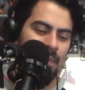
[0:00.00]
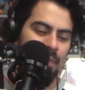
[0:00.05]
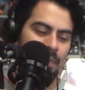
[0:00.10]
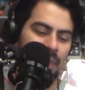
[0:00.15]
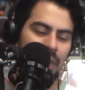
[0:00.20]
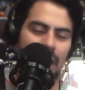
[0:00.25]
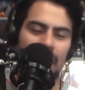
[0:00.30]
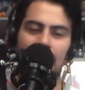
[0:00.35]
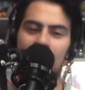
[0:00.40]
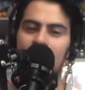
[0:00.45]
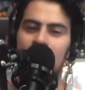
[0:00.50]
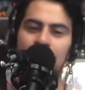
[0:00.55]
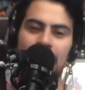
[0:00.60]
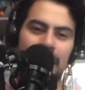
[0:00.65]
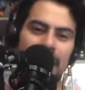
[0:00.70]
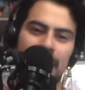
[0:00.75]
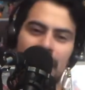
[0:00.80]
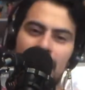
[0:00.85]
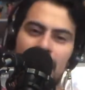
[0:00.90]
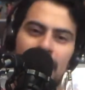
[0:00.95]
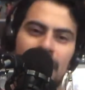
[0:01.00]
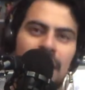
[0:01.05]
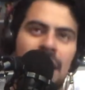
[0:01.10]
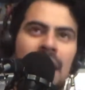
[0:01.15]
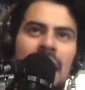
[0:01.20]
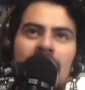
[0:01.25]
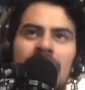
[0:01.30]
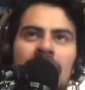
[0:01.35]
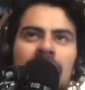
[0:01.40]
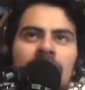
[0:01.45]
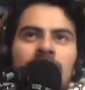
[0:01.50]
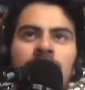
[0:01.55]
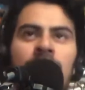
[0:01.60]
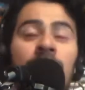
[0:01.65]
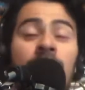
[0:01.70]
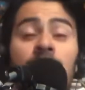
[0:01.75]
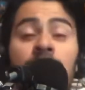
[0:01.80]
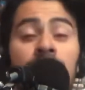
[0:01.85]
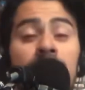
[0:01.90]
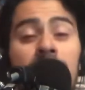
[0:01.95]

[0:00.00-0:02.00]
yeah, I mean, it was